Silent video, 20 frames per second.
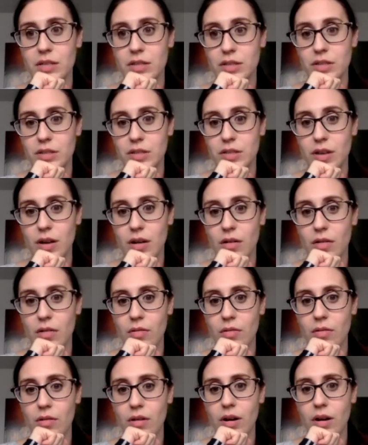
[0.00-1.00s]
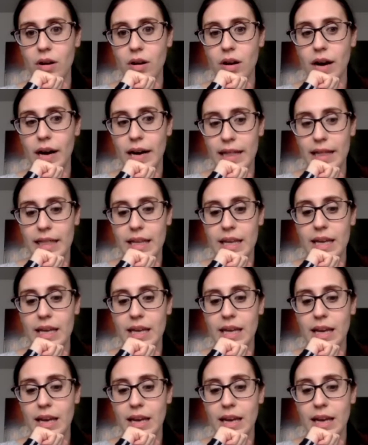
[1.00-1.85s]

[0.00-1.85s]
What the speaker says: So I think